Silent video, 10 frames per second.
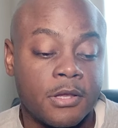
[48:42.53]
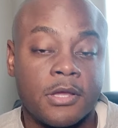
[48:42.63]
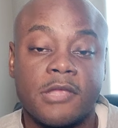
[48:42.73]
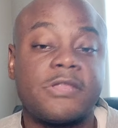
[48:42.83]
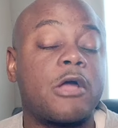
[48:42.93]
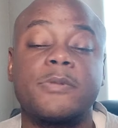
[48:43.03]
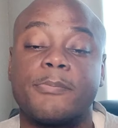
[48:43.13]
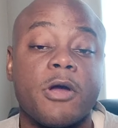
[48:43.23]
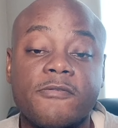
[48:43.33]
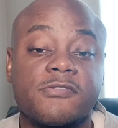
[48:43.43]
It's not going to be
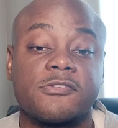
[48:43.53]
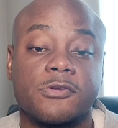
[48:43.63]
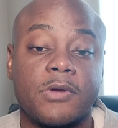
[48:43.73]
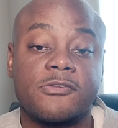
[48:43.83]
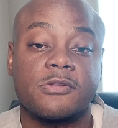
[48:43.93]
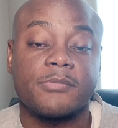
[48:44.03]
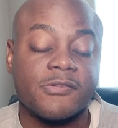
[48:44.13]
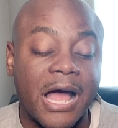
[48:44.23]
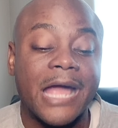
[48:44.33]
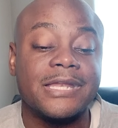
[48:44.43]
a perfect situation, but
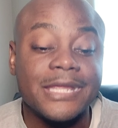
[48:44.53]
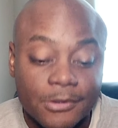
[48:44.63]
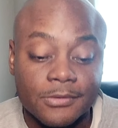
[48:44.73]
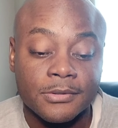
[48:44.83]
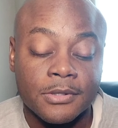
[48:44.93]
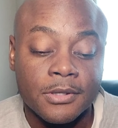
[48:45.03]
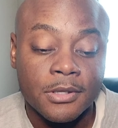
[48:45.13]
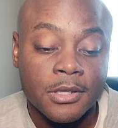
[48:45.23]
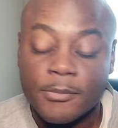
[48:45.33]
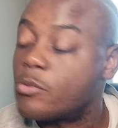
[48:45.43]
it's ideal.
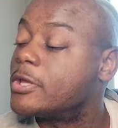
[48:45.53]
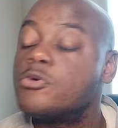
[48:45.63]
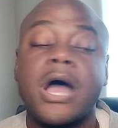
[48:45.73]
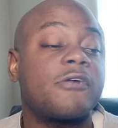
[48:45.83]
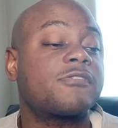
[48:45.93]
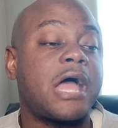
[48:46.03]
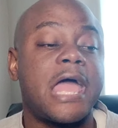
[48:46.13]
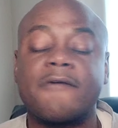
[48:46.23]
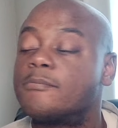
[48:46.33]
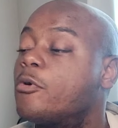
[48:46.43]
But when you outside
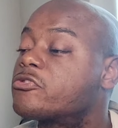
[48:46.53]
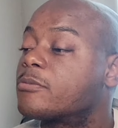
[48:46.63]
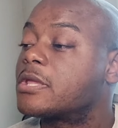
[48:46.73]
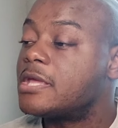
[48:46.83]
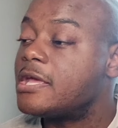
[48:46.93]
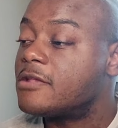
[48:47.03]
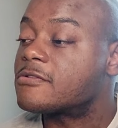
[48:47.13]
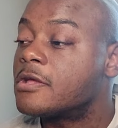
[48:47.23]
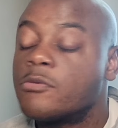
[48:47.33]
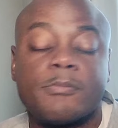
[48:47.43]
having multiple
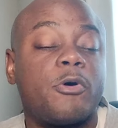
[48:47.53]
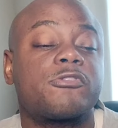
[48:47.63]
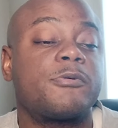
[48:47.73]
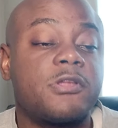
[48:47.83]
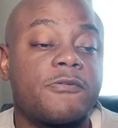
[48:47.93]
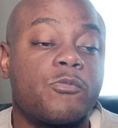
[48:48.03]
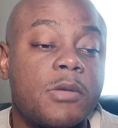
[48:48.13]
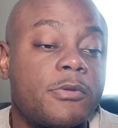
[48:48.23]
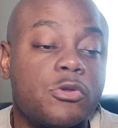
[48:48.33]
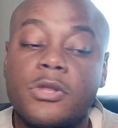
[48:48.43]
kids with multiple different
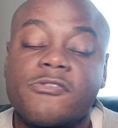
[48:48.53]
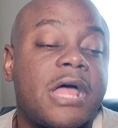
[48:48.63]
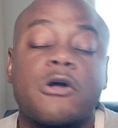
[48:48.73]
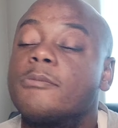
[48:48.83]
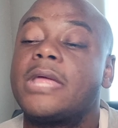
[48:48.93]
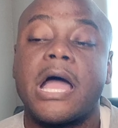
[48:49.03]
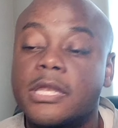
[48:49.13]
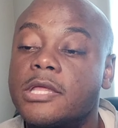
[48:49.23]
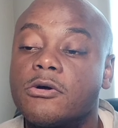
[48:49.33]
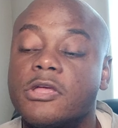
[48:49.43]
women, it's not going to be
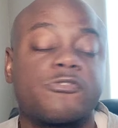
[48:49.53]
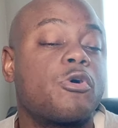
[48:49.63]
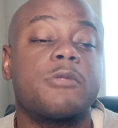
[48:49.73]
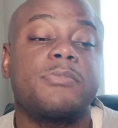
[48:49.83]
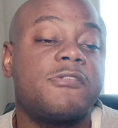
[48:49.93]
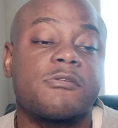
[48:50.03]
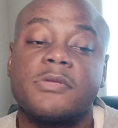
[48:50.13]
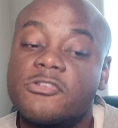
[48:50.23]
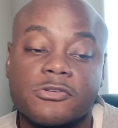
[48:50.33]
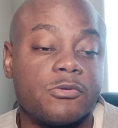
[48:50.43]
ideal. It's going to be some
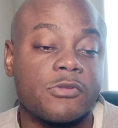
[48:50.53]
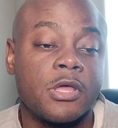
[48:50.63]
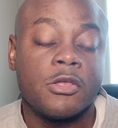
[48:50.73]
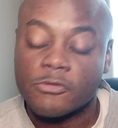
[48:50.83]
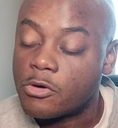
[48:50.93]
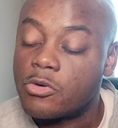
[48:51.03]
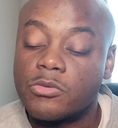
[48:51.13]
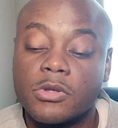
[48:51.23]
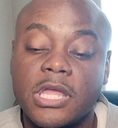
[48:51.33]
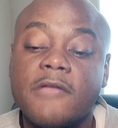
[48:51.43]
issues.
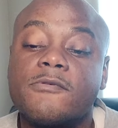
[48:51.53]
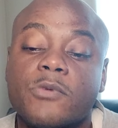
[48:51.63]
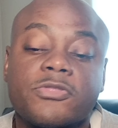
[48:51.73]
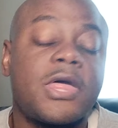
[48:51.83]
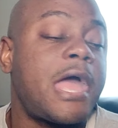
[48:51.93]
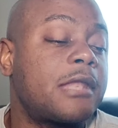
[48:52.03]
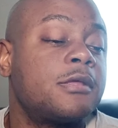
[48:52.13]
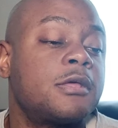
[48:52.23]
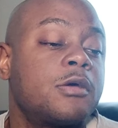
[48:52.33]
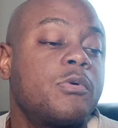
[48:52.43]
So even with that,
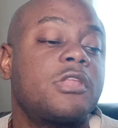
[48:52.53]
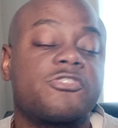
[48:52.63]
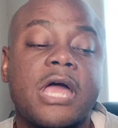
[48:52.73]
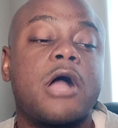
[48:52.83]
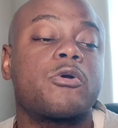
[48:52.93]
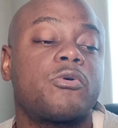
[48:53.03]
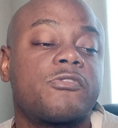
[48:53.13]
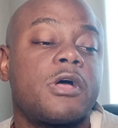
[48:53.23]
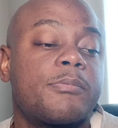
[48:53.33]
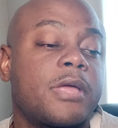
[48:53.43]
when the child grows
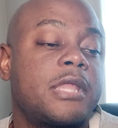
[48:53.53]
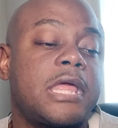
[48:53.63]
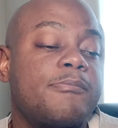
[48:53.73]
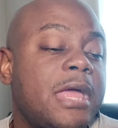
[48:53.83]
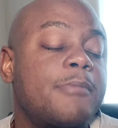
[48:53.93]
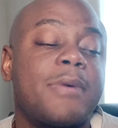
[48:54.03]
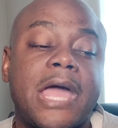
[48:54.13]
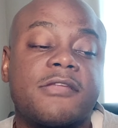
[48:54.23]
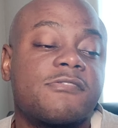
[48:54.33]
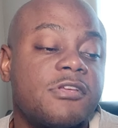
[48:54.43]
up and they make
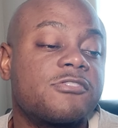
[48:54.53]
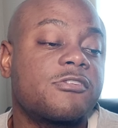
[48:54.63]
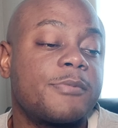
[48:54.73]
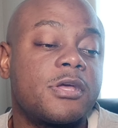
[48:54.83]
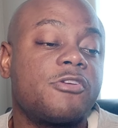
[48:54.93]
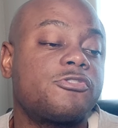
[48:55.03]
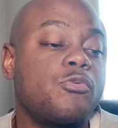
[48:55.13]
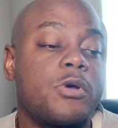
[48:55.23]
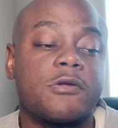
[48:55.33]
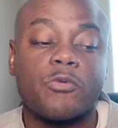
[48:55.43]
bad decisions because you
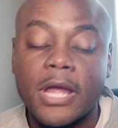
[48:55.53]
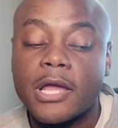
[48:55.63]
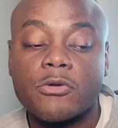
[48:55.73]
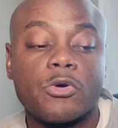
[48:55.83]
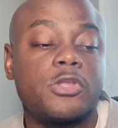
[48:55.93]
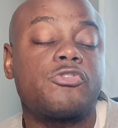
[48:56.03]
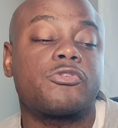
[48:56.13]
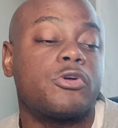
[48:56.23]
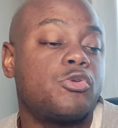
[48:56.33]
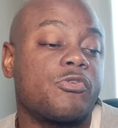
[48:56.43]
weren't around or
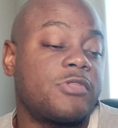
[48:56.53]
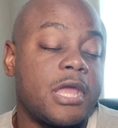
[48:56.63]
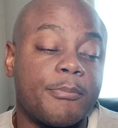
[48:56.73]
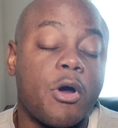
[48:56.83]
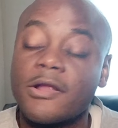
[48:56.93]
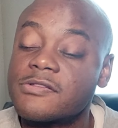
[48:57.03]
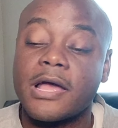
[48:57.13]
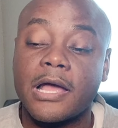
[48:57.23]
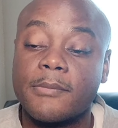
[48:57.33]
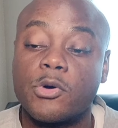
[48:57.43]
you was there
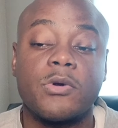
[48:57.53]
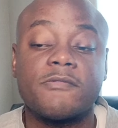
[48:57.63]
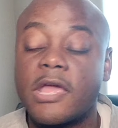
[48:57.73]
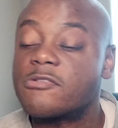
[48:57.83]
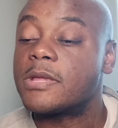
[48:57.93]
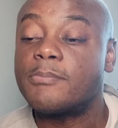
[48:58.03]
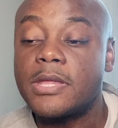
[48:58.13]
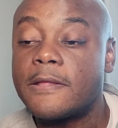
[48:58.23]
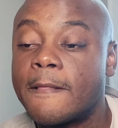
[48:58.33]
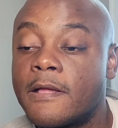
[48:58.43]
part-time or whatever the case may
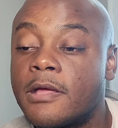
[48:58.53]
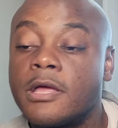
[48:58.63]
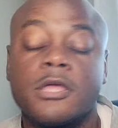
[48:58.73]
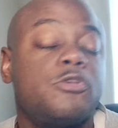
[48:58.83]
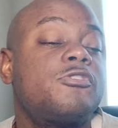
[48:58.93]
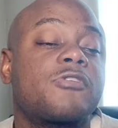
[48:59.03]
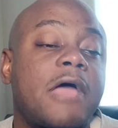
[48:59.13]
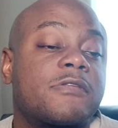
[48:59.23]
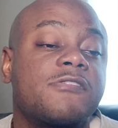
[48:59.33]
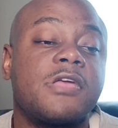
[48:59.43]
be, you just
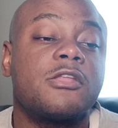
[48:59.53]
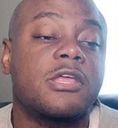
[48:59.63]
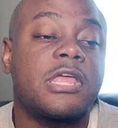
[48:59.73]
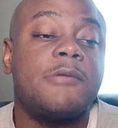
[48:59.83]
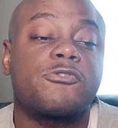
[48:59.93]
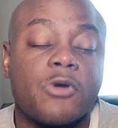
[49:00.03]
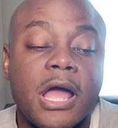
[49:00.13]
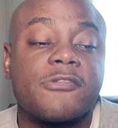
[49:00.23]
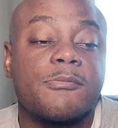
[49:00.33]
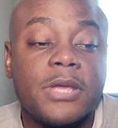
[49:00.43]
have to continue to keep
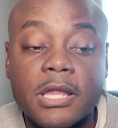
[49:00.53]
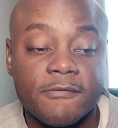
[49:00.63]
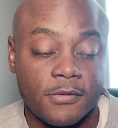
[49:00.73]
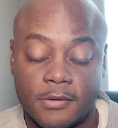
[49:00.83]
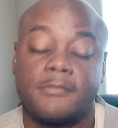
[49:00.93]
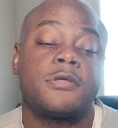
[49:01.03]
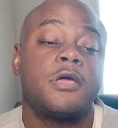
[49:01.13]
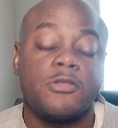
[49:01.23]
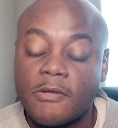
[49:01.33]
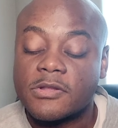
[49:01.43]
trying to be there for them.
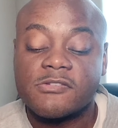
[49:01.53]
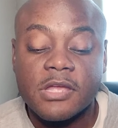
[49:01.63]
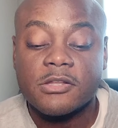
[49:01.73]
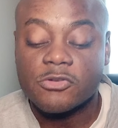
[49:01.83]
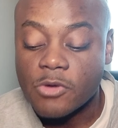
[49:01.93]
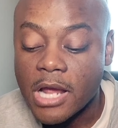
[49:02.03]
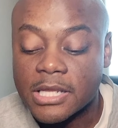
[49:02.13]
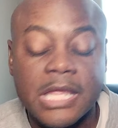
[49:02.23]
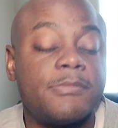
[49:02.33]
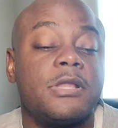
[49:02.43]
You have to continue to try to
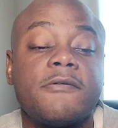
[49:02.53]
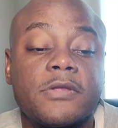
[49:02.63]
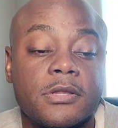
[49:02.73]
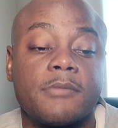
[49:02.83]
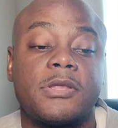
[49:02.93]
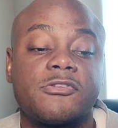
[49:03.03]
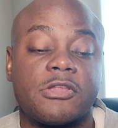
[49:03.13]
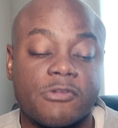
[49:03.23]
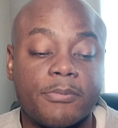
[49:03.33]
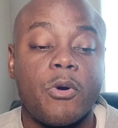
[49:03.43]
keep loving them and
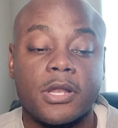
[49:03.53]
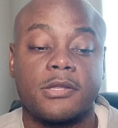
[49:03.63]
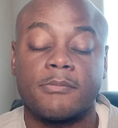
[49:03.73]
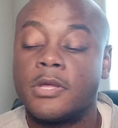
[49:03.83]
supporting them.